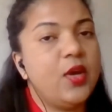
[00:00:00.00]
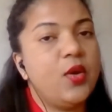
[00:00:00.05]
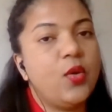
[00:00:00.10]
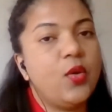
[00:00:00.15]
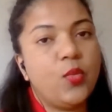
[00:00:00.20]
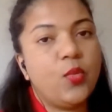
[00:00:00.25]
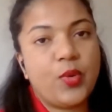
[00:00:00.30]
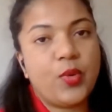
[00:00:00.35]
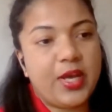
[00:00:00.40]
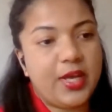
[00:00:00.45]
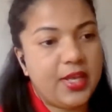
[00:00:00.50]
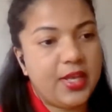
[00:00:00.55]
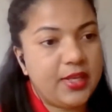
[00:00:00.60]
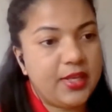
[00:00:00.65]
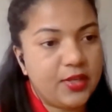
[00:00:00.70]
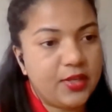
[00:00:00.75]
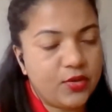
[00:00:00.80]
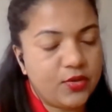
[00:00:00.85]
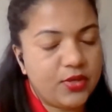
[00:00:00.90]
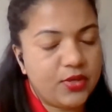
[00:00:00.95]
why,
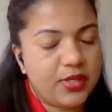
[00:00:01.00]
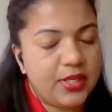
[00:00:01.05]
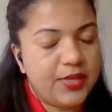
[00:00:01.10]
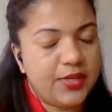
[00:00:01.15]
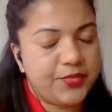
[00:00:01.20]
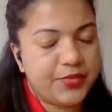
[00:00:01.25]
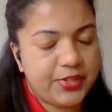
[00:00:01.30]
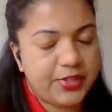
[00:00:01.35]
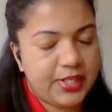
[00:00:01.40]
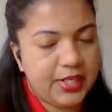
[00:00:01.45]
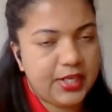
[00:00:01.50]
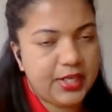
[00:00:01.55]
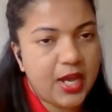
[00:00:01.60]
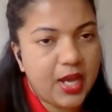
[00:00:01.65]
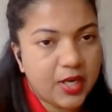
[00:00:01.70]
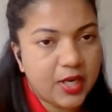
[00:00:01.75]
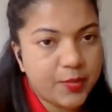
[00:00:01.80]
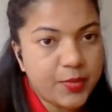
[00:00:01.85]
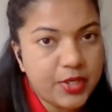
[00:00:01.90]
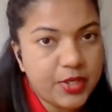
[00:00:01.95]
everything
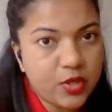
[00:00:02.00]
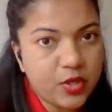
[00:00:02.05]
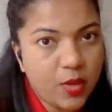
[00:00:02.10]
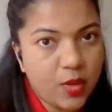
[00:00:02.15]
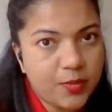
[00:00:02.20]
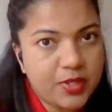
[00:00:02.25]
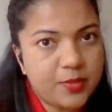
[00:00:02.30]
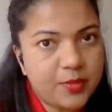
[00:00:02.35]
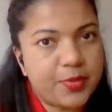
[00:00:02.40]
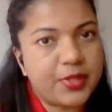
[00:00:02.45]
can't be normal,